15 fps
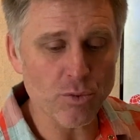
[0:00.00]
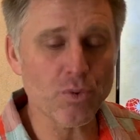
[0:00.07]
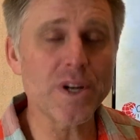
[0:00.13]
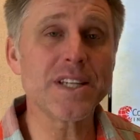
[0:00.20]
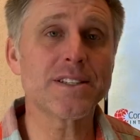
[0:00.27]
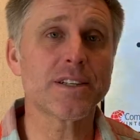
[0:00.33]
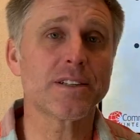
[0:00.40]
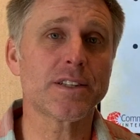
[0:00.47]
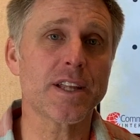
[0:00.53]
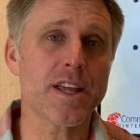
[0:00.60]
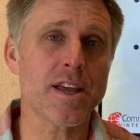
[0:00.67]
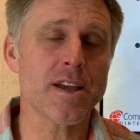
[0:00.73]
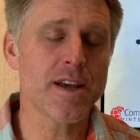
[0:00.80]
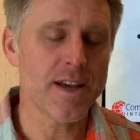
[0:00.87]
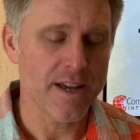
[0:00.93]

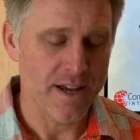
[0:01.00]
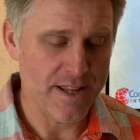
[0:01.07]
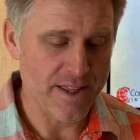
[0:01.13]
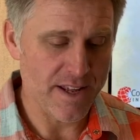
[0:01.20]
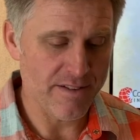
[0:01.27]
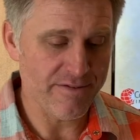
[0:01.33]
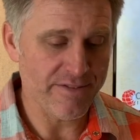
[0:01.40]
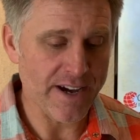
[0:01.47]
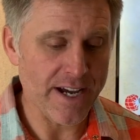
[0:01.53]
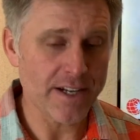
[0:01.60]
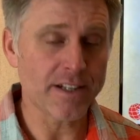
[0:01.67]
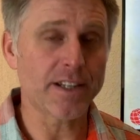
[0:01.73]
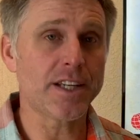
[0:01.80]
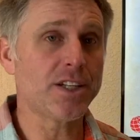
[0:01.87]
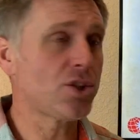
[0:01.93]
recently, and then
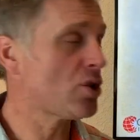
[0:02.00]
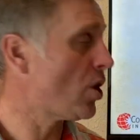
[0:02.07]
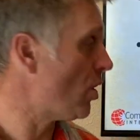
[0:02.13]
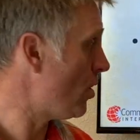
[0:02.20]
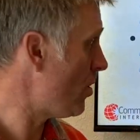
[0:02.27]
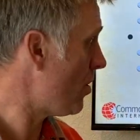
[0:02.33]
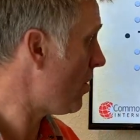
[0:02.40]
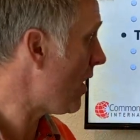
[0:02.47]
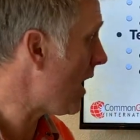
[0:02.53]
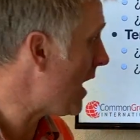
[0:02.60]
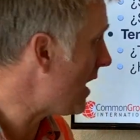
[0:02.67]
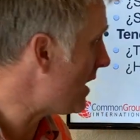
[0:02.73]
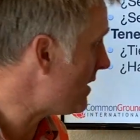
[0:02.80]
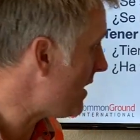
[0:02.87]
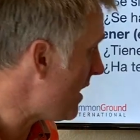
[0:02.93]
finally, todo el
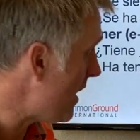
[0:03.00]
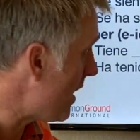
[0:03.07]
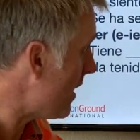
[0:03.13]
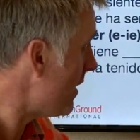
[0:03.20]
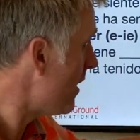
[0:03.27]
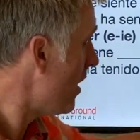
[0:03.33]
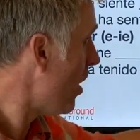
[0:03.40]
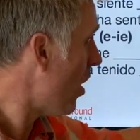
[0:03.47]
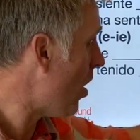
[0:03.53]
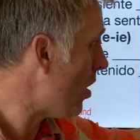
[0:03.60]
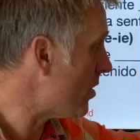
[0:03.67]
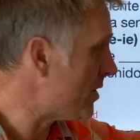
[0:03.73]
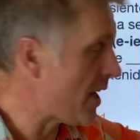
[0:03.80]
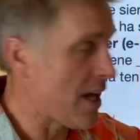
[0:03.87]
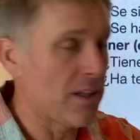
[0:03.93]
día, all
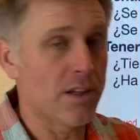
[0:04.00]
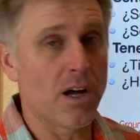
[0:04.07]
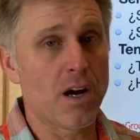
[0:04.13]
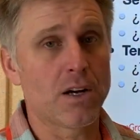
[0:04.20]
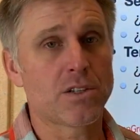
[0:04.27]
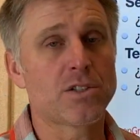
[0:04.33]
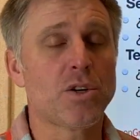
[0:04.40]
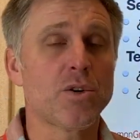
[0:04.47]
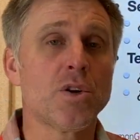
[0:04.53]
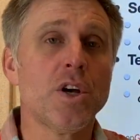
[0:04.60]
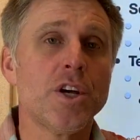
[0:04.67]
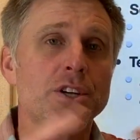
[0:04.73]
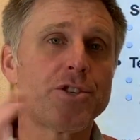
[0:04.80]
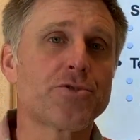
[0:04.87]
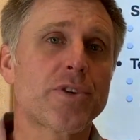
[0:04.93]
day long. So
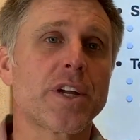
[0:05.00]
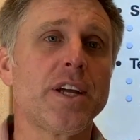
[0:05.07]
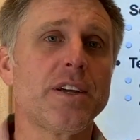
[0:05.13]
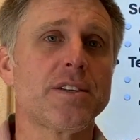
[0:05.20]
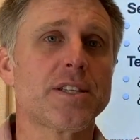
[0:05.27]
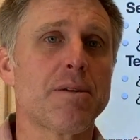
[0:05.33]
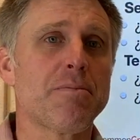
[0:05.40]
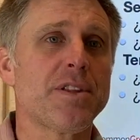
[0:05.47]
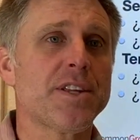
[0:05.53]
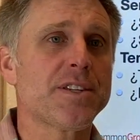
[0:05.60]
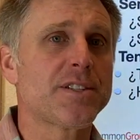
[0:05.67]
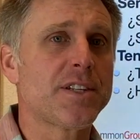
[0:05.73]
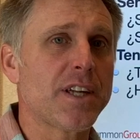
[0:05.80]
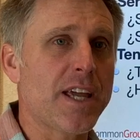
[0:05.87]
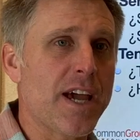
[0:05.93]
stringing some of this
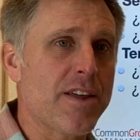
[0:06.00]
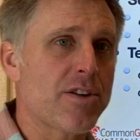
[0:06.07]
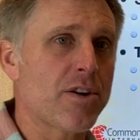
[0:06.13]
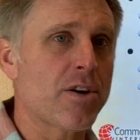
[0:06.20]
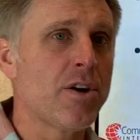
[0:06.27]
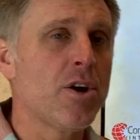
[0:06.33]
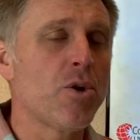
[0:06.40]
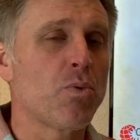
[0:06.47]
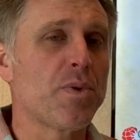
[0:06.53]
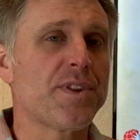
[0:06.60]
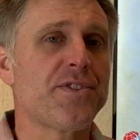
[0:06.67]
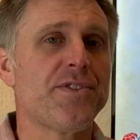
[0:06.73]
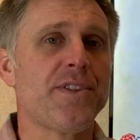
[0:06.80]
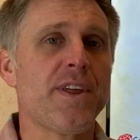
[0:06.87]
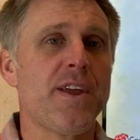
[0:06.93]
together
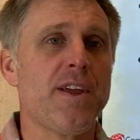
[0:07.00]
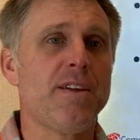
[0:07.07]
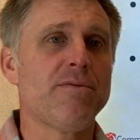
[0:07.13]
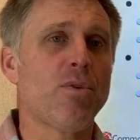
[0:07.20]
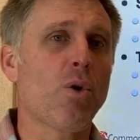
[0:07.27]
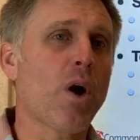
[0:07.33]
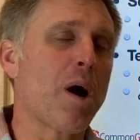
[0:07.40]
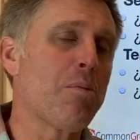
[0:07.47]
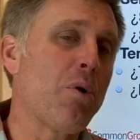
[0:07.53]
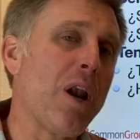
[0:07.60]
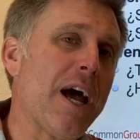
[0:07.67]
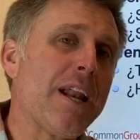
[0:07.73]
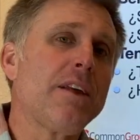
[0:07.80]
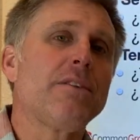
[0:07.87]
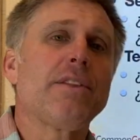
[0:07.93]
with the
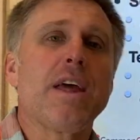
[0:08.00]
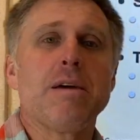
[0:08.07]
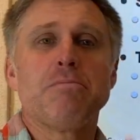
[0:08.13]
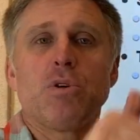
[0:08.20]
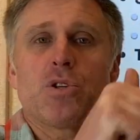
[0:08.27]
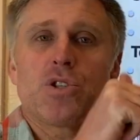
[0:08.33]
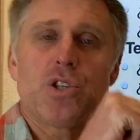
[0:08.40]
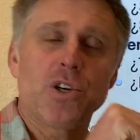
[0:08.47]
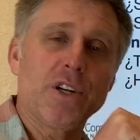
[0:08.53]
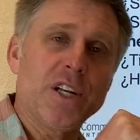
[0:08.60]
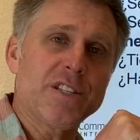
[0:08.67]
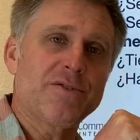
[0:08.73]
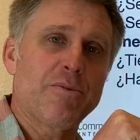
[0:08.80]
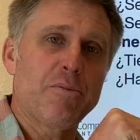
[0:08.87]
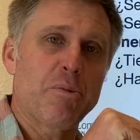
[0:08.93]
vocabulario de emociones
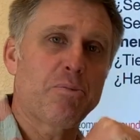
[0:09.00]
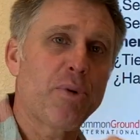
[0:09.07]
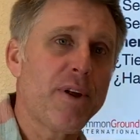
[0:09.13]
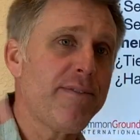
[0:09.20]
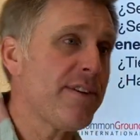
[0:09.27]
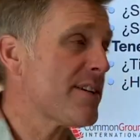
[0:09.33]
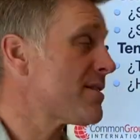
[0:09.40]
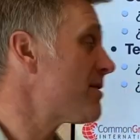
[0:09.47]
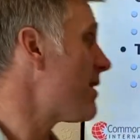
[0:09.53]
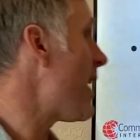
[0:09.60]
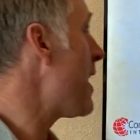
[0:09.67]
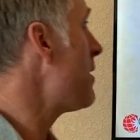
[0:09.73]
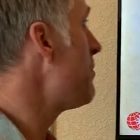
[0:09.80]
from the previous slide,